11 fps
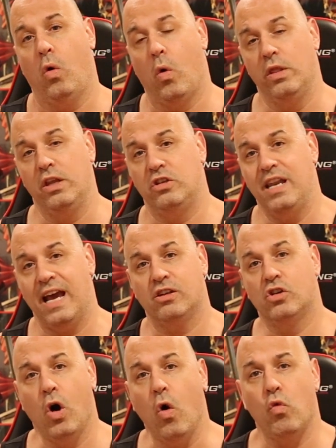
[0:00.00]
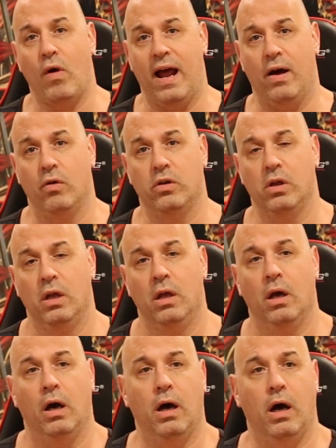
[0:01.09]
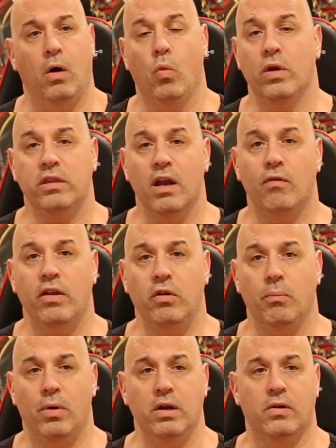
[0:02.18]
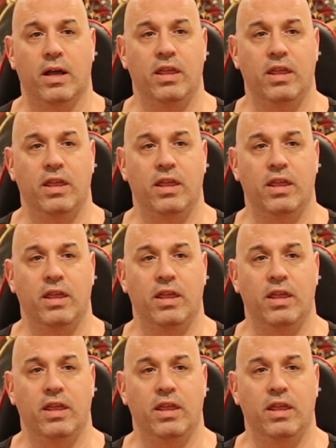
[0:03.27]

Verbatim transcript: on this next go round uh, with their resin printer.